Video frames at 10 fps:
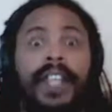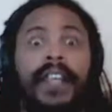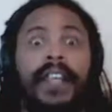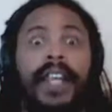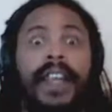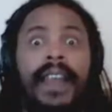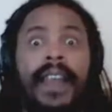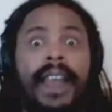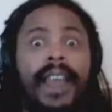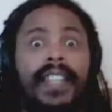of their
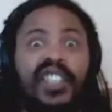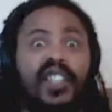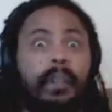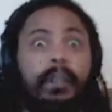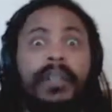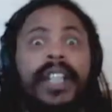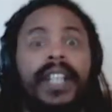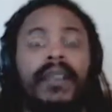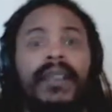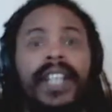
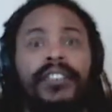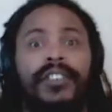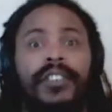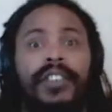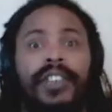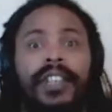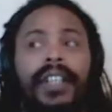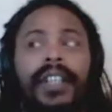spirit adventure.